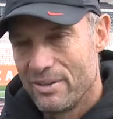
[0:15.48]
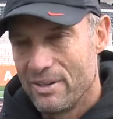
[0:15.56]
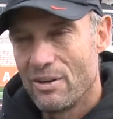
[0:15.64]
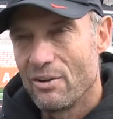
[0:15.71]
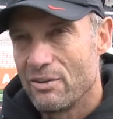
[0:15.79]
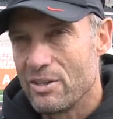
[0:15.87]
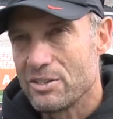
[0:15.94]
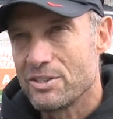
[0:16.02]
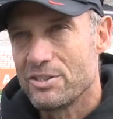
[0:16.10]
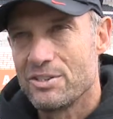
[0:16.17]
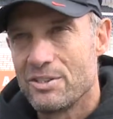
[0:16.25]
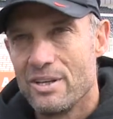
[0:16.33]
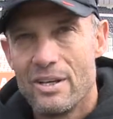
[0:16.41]
You know this
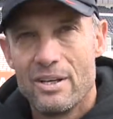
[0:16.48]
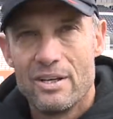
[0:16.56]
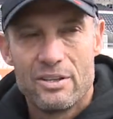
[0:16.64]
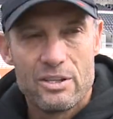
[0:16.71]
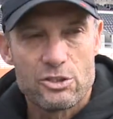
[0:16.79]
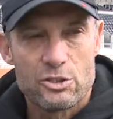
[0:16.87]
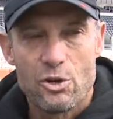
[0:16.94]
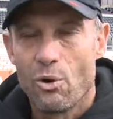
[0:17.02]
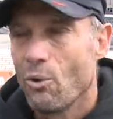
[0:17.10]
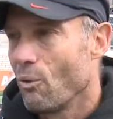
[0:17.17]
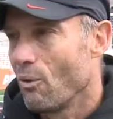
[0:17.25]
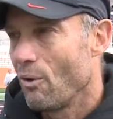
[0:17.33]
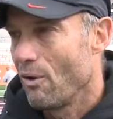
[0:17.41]
this
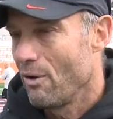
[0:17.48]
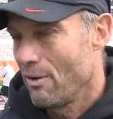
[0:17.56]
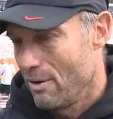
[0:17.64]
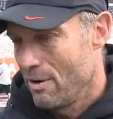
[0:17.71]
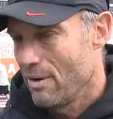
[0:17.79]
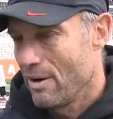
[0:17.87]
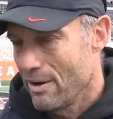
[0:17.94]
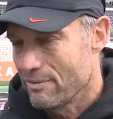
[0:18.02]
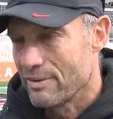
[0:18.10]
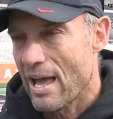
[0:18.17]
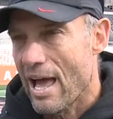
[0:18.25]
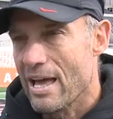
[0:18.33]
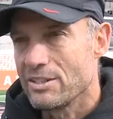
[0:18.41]
core of
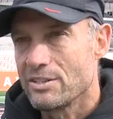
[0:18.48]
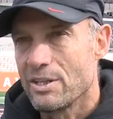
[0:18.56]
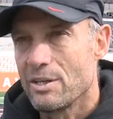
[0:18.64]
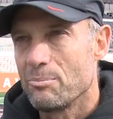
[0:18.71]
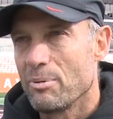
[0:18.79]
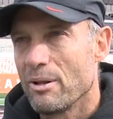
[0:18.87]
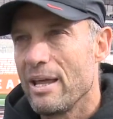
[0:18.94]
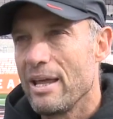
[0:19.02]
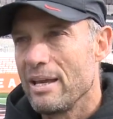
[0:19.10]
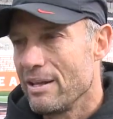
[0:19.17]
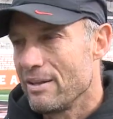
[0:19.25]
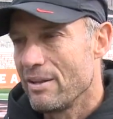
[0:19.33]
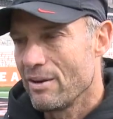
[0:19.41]
guys that are playing
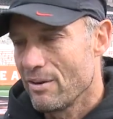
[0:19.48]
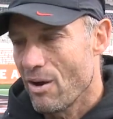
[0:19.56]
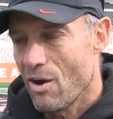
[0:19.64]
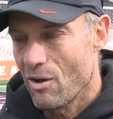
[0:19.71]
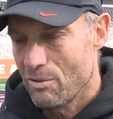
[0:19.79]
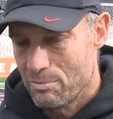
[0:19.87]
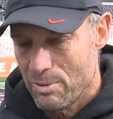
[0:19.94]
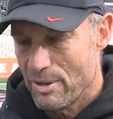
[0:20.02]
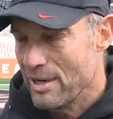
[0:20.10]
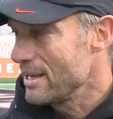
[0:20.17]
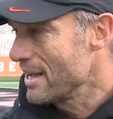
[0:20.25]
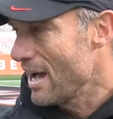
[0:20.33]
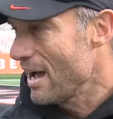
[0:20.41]
and they're all pretty
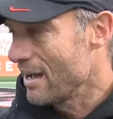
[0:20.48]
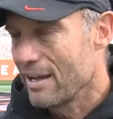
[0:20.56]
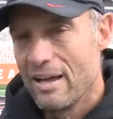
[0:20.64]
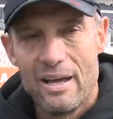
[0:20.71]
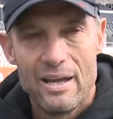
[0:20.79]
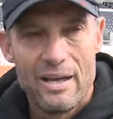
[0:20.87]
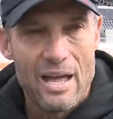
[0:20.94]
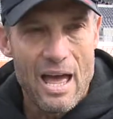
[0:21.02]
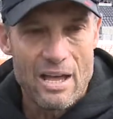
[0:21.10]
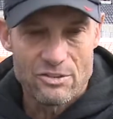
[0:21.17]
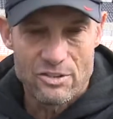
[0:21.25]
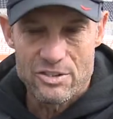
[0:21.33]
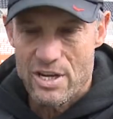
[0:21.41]
young
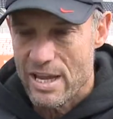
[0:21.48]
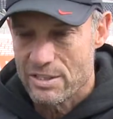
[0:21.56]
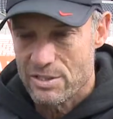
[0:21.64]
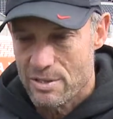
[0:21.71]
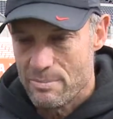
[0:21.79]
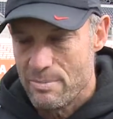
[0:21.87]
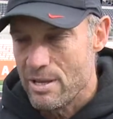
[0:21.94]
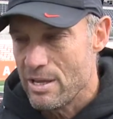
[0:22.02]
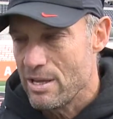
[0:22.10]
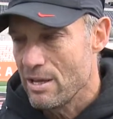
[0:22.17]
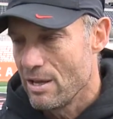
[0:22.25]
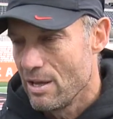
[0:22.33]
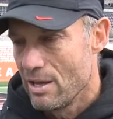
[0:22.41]
has a chance to be
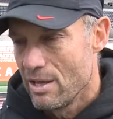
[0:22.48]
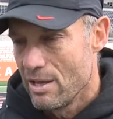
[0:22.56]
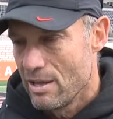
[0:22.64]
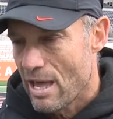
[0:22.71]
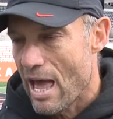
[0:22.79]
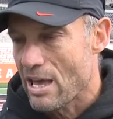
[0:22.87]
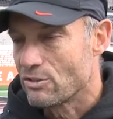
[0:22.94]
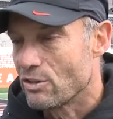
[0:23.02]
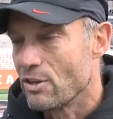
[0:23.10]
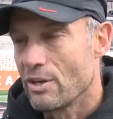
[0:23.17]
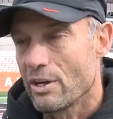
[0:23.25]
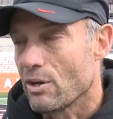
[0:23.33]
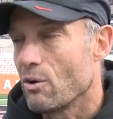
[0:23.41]
as
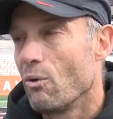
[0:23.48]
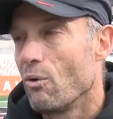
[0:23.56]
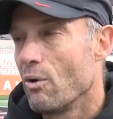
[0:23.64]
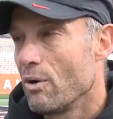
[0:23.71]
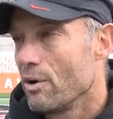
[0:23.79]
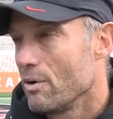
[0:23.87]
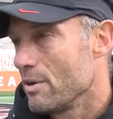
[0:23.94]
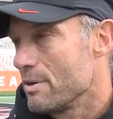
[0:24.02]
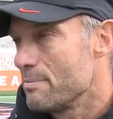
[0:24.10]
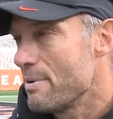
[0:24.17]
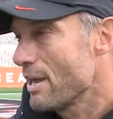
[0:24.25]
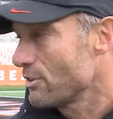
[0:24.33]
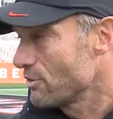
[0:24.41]
good a core or the
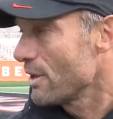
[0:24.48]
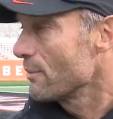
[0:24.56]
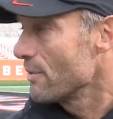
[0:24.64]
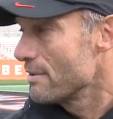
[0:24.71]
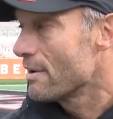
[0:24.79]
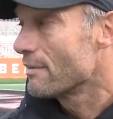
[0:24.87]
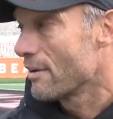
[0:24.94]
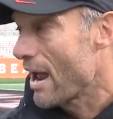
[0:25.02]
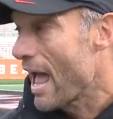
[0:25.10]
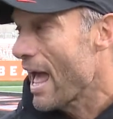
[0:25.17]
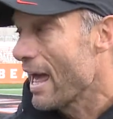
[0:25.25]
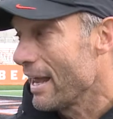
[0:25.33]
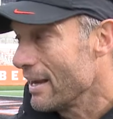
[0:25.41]
best that we've ever
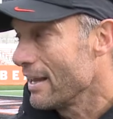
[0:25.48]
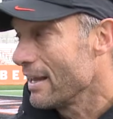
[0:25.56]
had.